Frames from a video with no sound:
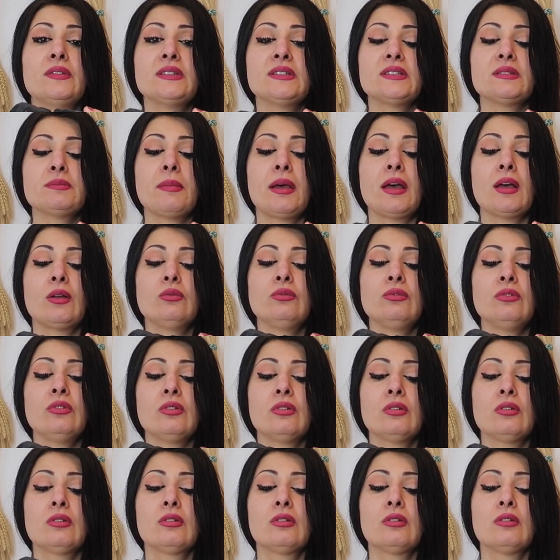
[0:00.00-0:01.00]
this
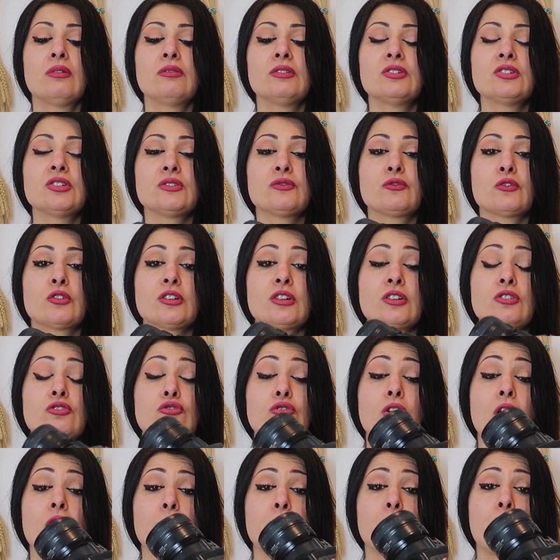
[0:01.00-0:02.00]
mount, which is for the
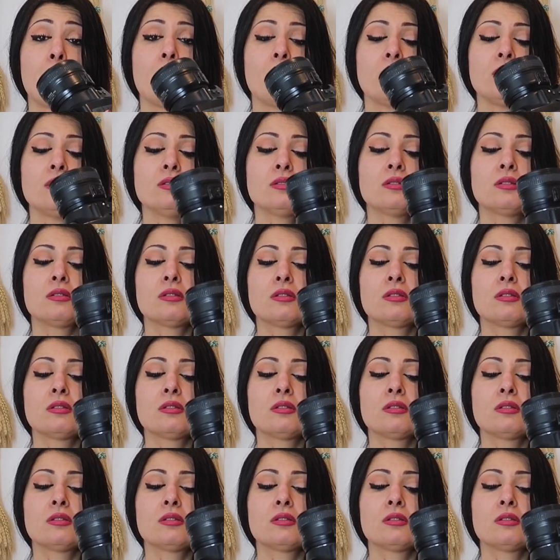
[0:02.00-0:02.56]
tripod,